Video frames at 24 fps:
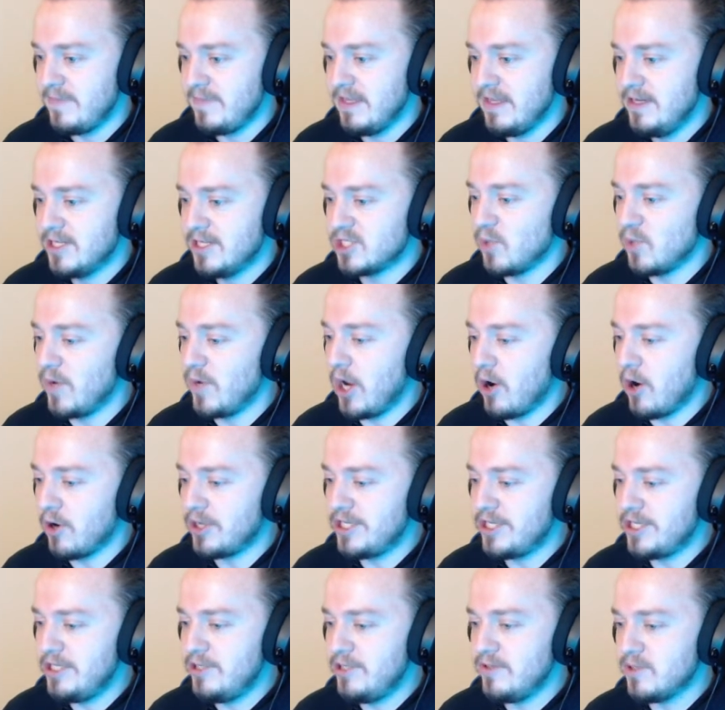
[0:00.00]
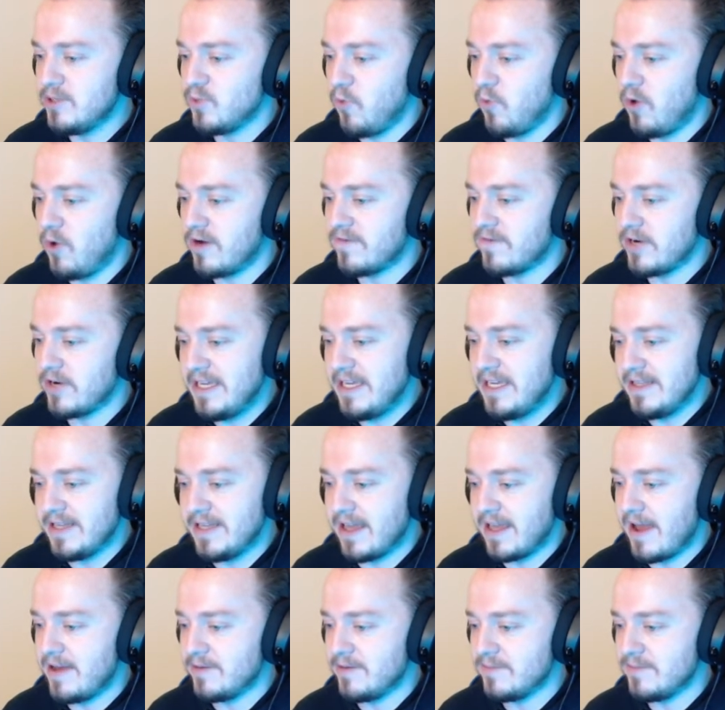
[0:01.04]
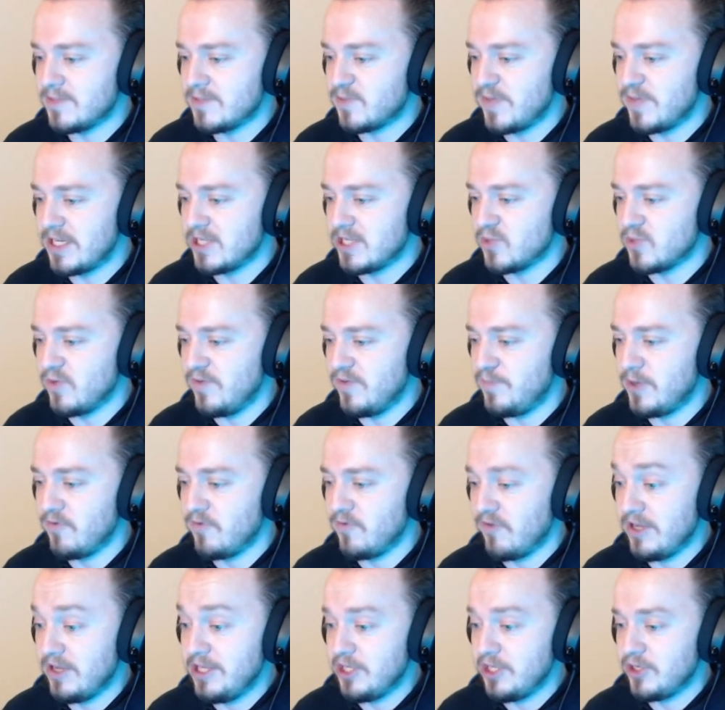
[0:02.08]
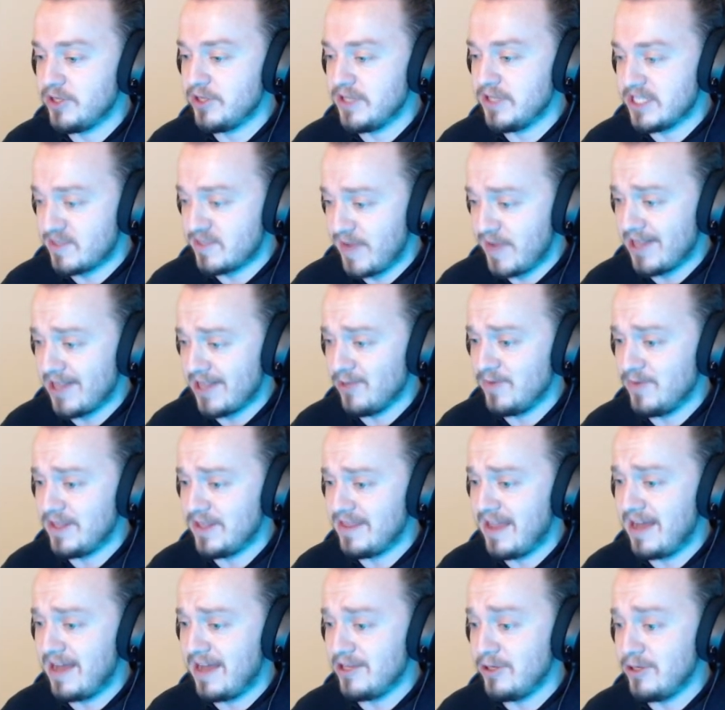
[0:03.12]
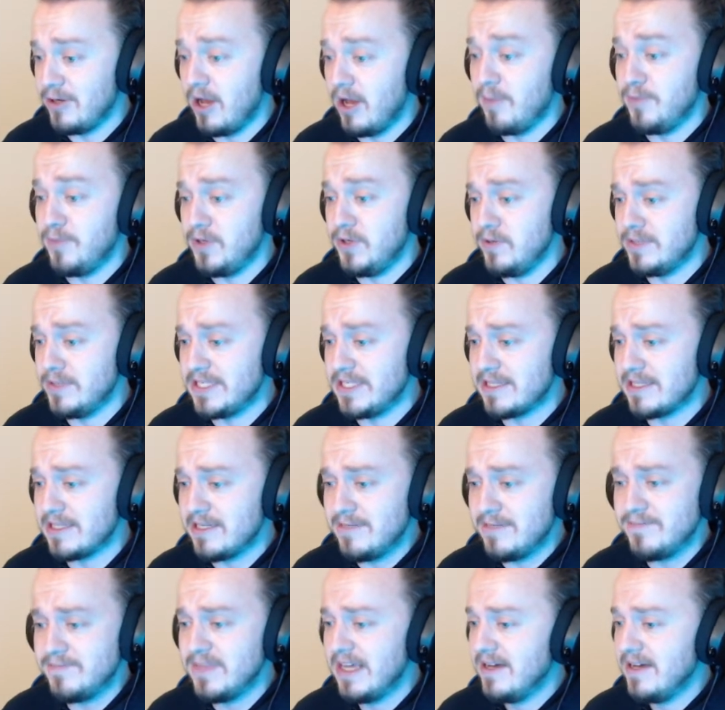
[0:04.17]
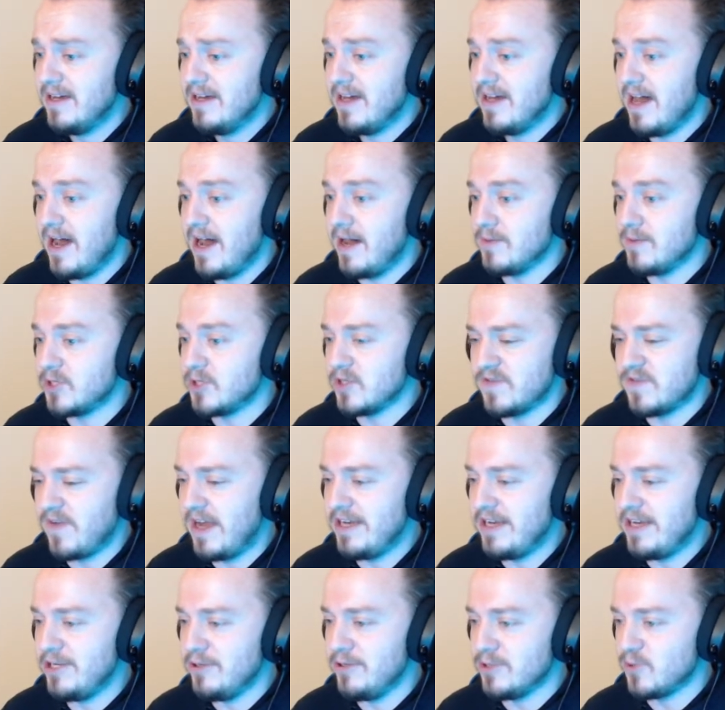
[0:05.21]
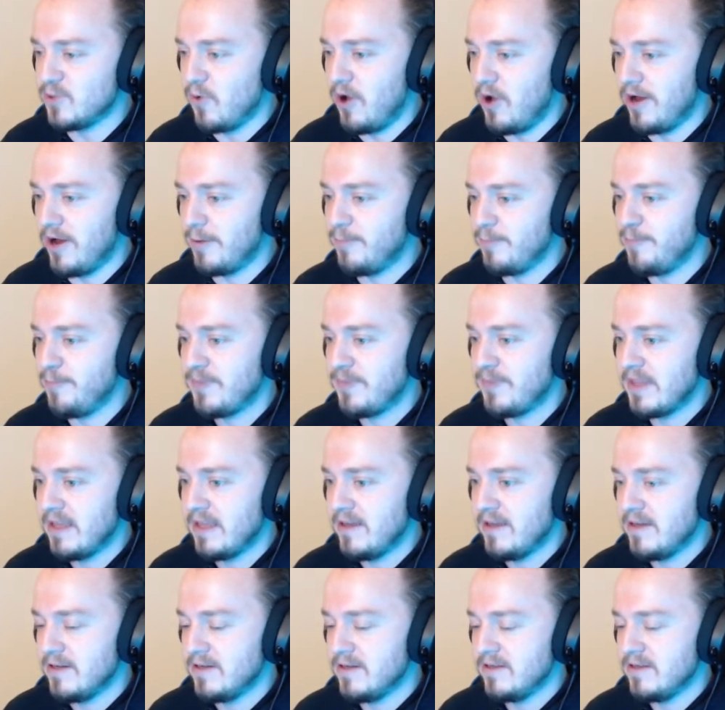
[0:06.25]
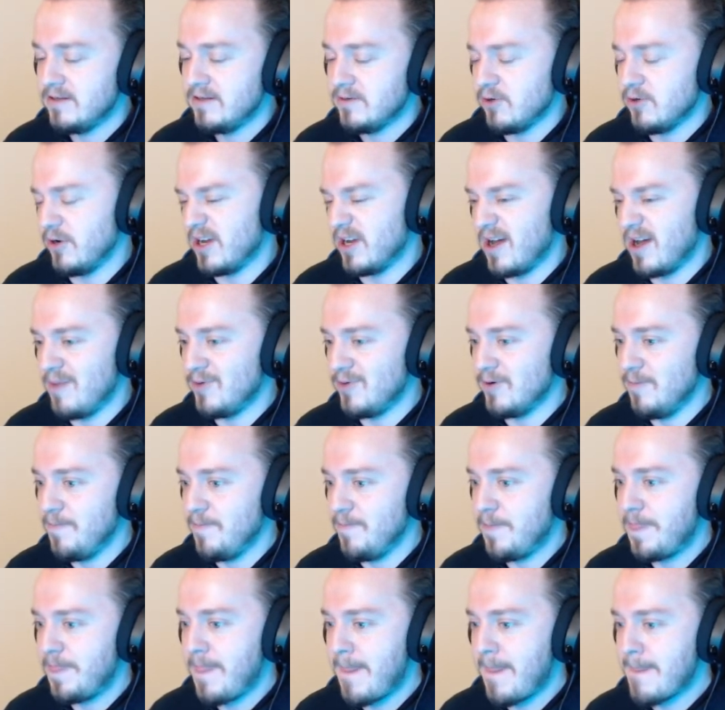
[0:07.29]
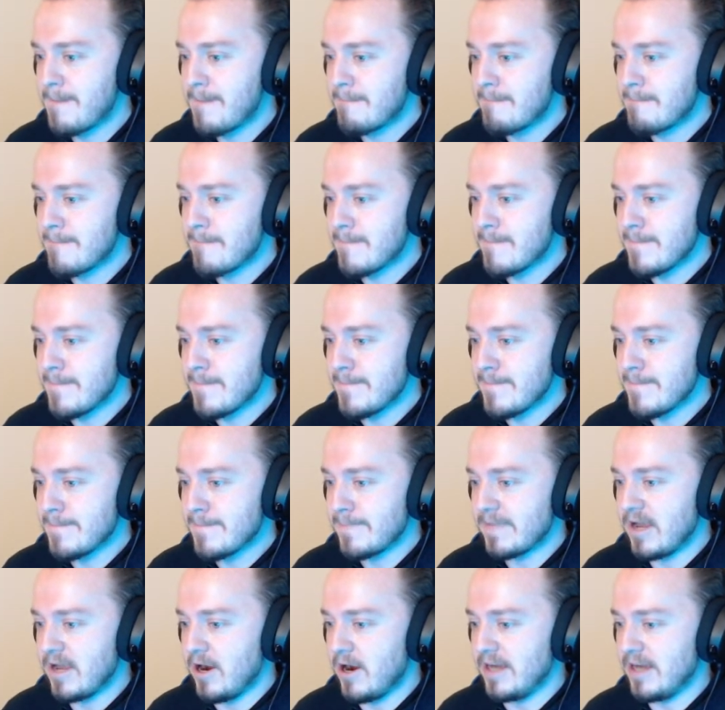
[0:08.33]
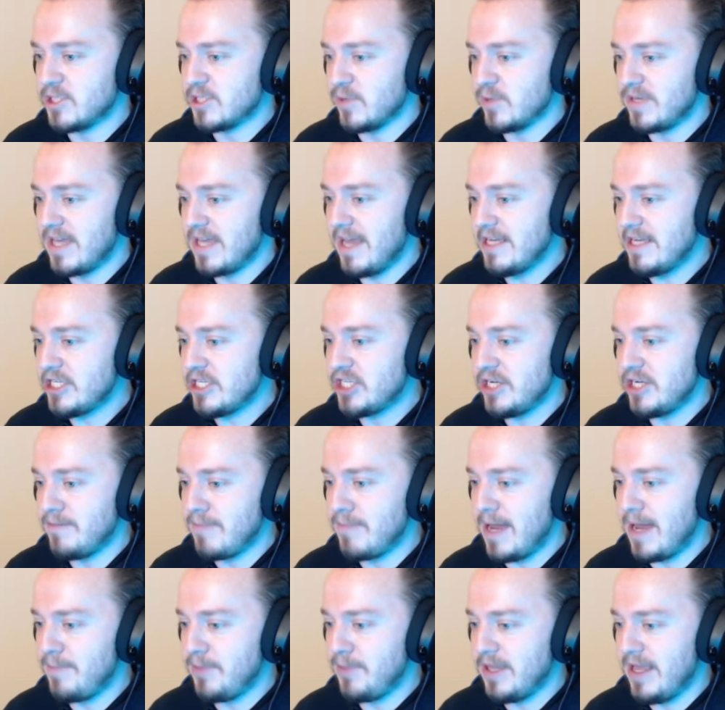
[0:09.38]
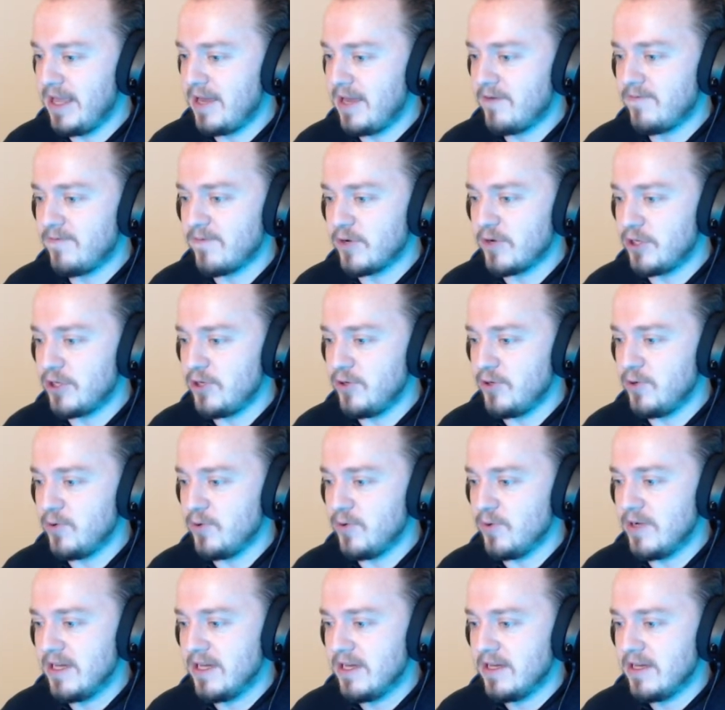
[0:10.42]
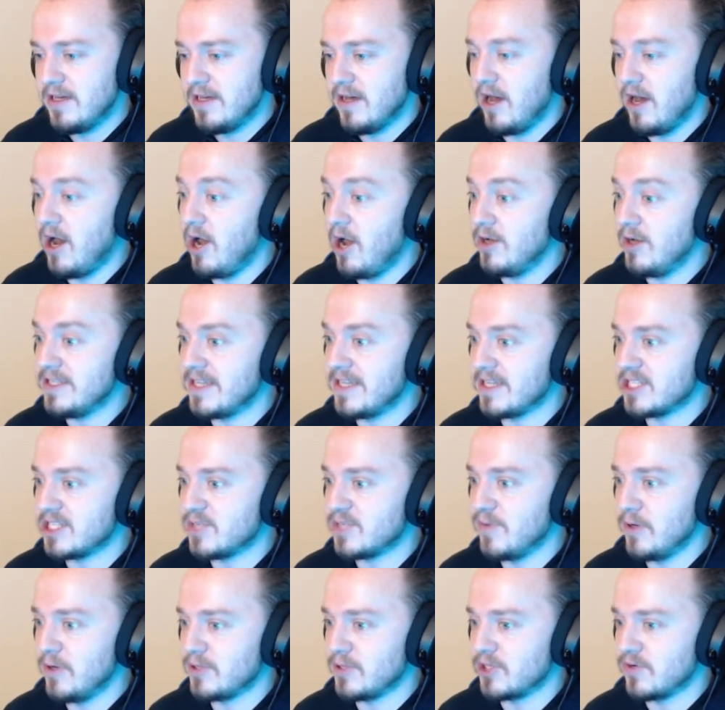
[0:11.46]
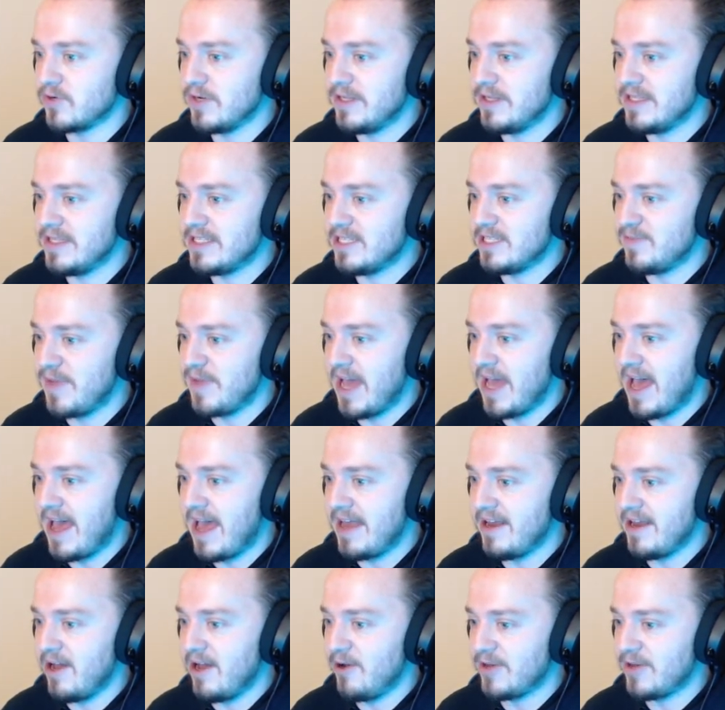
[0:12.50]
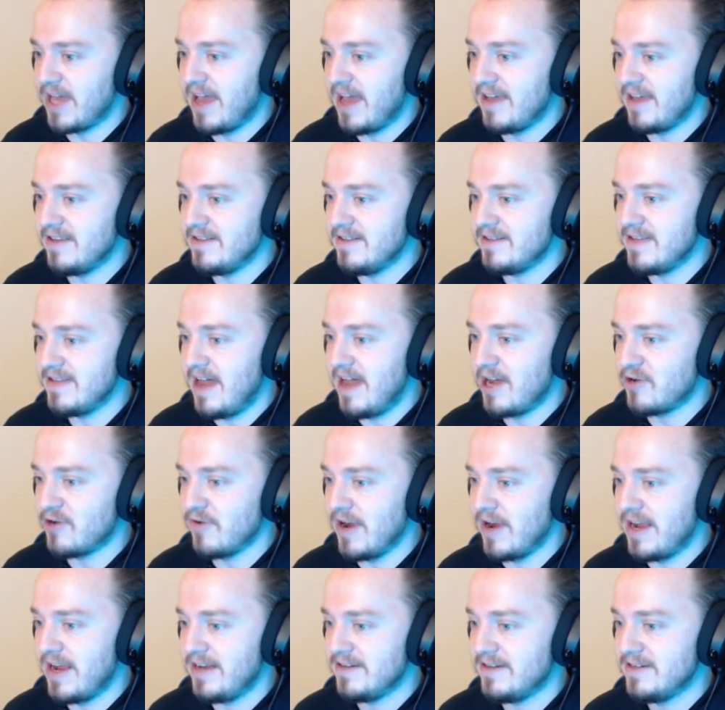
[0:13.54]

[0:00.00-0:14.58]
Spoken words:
So we are going to use one of our healing items because we've been really good in this battle with not abusing them. So it's fine to use one or a couple. All right, so Kenshin, my plan for you... Oh, he's got smokescreen. This is bad. Okay, not great.